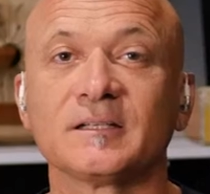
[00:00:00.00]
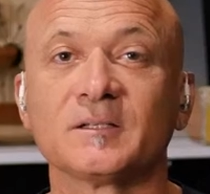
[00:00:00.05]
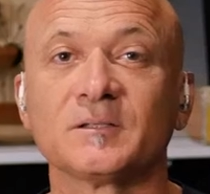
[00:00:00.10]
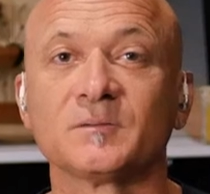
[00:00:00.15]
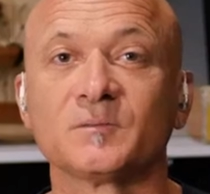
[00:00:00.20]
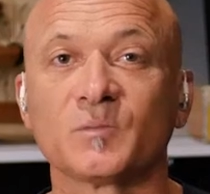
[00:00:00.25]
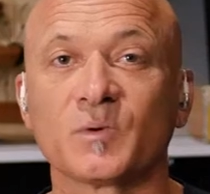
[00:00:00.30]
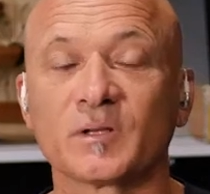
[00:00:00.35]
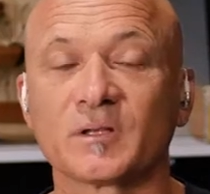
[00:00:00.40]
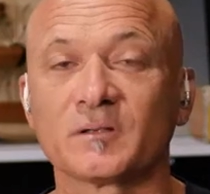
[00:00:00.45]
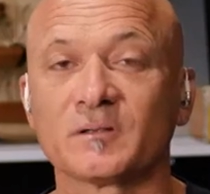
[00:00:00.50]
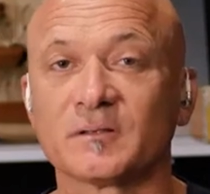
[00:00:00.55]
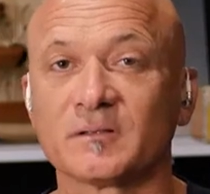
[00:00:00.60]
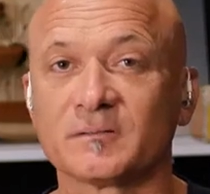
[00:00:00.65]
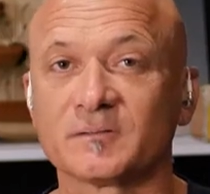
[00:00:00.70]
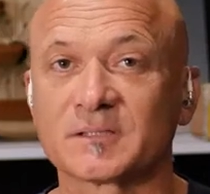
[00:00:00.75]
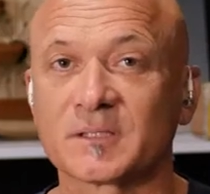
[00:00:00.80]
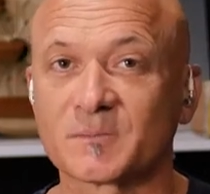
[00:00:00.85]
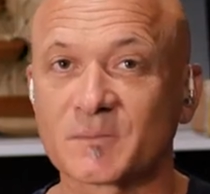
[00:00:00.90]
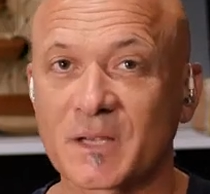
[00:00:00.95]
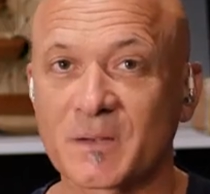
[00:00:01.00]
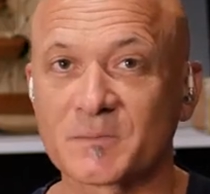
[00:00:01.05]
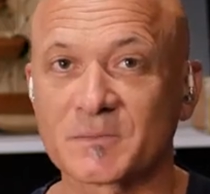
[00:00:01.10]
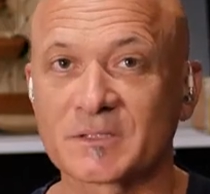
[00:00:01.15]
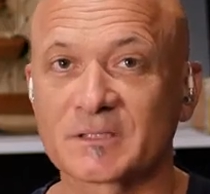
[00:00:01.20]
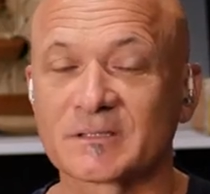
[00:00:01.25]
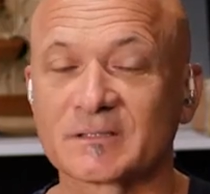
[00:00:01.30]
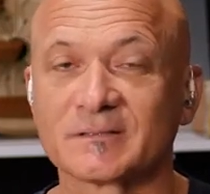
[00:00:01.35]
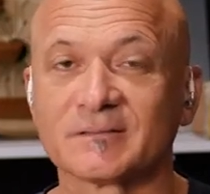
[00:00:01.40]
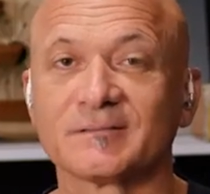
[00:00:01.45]
you know, whether
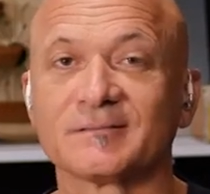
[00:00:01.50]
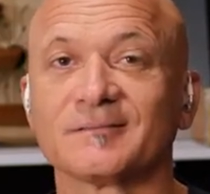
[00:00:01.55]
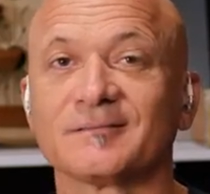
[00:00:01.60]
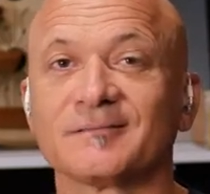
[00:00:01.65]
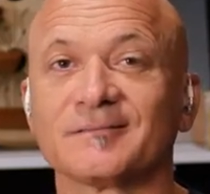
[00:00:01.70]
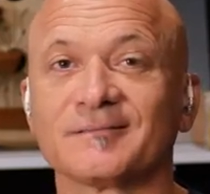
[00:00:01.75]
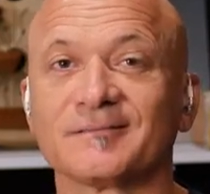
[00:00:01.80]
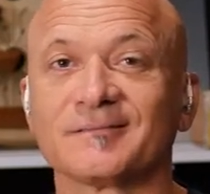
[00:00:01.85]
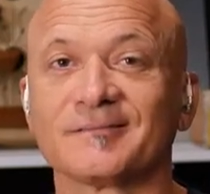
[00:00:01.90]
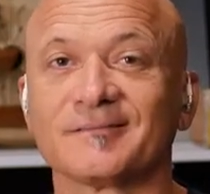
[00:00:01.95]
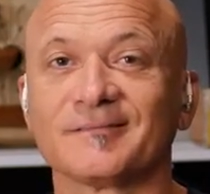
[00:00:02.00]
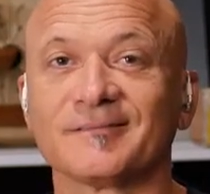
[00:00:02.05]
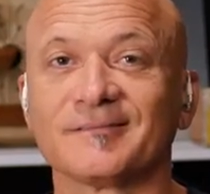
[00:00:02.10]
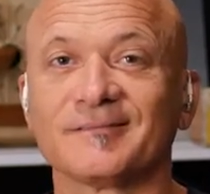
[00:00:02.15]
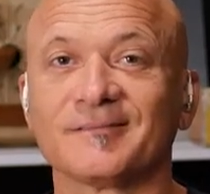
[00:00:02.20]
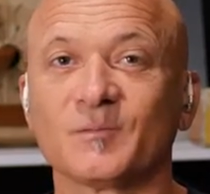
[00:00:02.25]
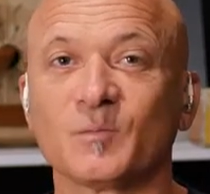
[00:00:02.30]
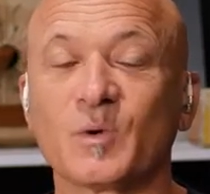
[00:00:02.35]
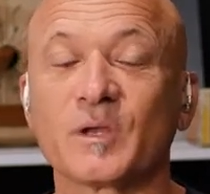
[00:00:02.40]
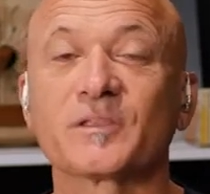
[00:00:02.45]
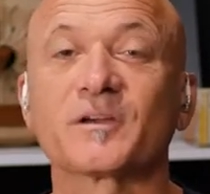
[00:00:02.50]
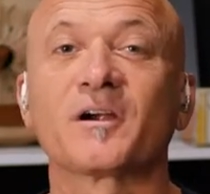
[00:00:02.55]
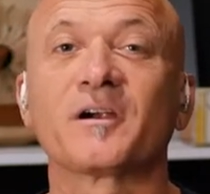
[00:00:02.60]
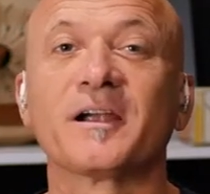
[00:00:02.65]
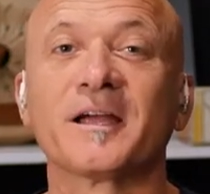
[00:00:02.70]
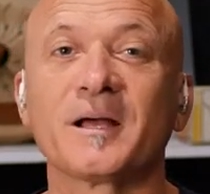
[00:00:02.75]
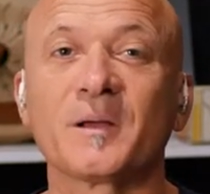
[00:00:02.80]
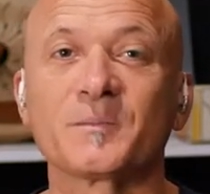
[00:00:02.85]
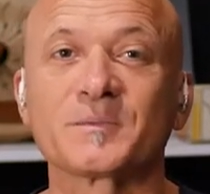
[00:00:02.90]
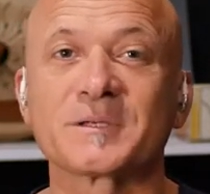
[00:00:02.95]
sometimes with
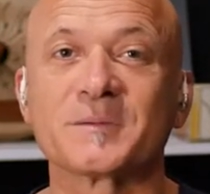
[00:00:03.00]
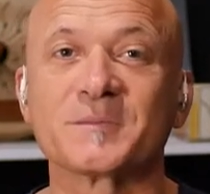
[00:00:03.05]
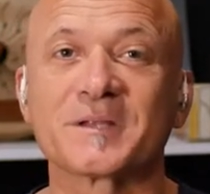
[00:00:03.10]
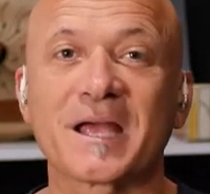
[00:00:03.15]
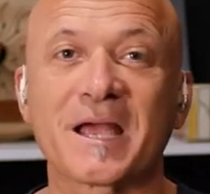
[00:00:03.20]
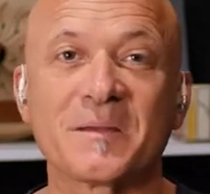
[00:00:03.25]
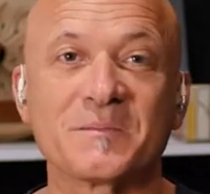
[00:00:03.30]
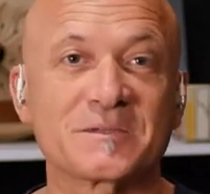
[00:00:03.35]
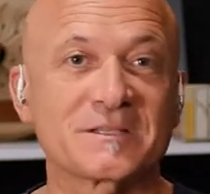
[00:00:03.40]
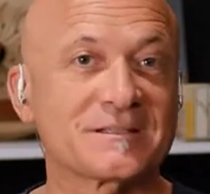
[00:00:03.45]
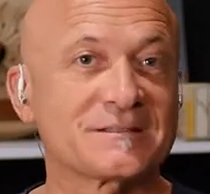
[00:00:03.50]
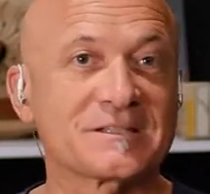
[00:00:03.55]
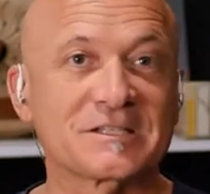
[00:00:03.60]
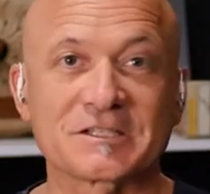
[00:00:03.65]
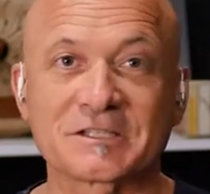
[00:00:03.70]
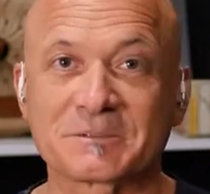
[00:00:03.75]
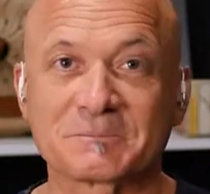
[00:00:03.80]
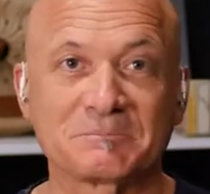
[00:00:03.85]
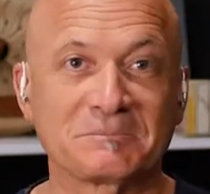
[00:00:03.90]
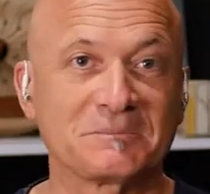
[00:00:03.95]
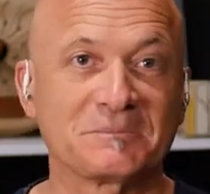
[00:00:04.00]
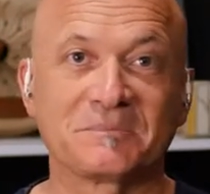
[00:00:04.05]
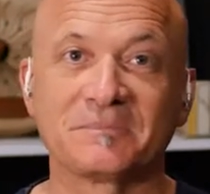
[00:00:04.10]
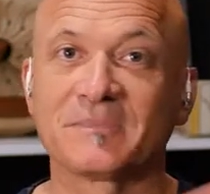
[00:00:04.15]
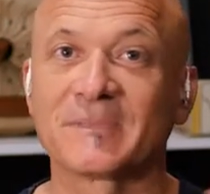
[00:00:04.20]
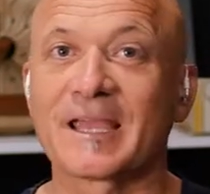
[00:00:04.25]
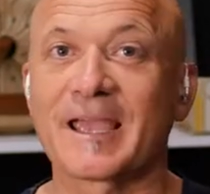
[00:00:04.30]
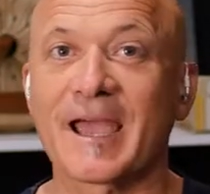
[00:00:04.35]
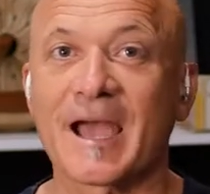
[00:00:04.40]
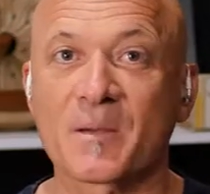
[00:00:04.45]
our help, sometimes just
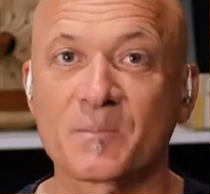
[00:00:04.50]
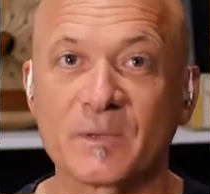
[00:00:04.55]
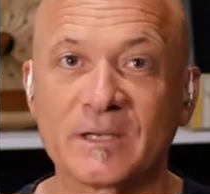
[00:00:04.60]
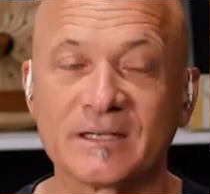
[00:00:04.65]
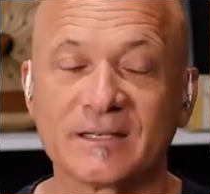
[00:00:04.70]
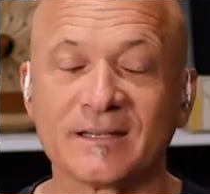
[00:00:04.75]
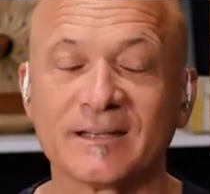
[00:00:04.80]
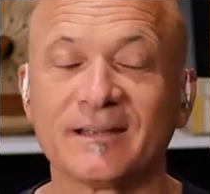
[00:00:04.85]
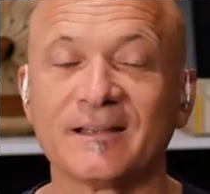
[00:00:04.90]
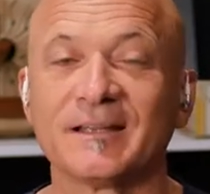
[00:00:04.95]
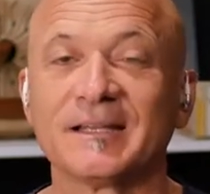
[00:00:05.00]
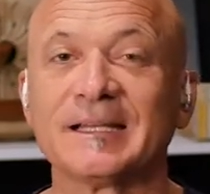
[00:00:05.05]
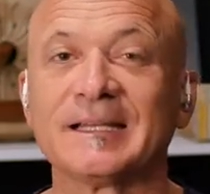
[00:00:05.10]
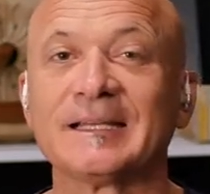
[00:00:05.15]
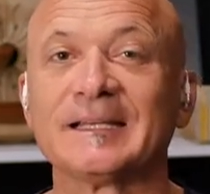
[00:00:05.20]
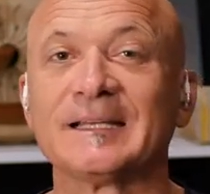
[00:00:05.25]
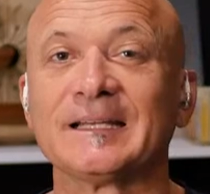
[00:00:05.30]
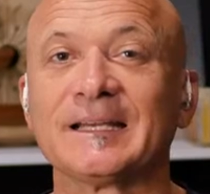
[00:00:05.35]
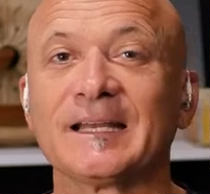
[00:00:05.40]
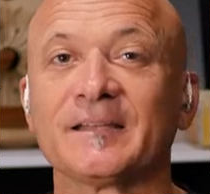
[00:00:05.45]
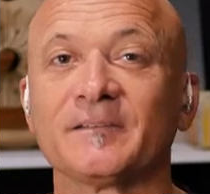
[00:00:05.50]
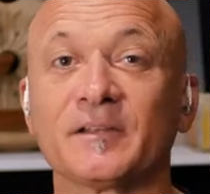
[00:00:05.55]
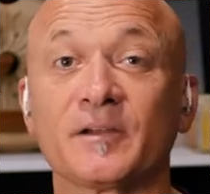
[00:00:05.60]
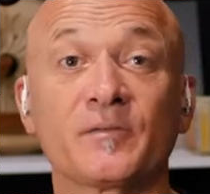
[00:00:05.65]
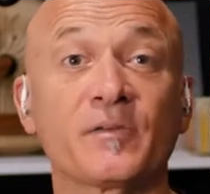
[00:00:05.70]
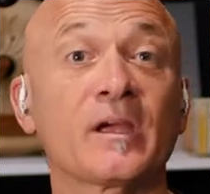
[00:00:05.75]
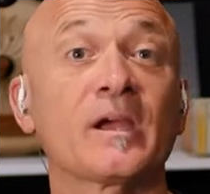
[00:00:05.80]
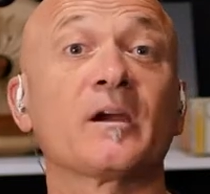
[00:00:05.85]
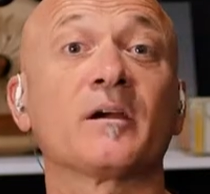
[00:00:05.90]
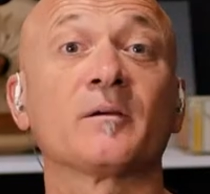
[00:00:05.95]
they happen, and
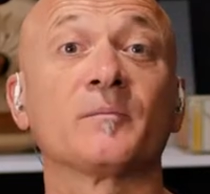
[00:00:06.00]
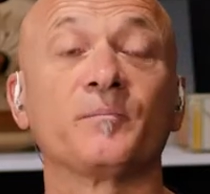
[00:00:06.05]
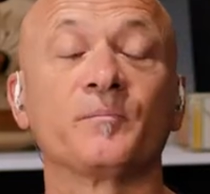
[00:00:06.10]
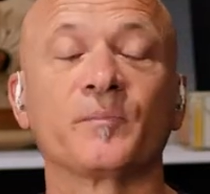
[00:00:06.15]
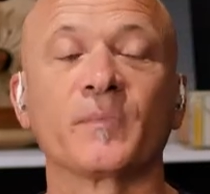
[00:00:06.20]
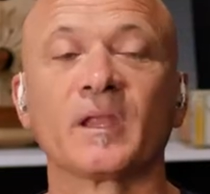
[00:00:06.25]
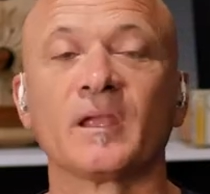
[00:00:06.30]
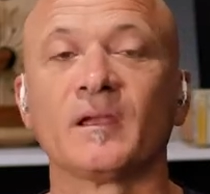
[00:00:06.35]
they're there.